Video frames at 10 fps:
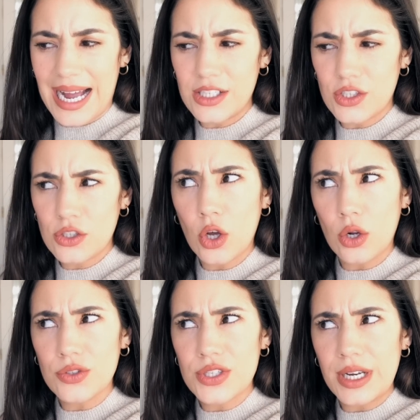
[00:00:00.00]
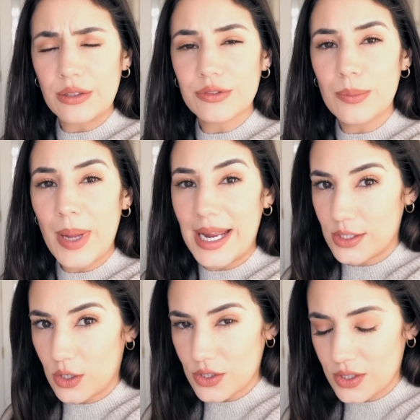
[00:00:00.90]
and not on sale from
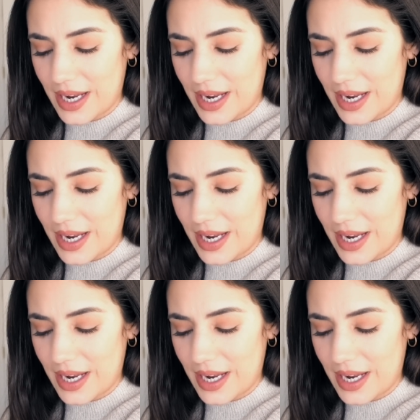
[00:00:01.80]
ASOS.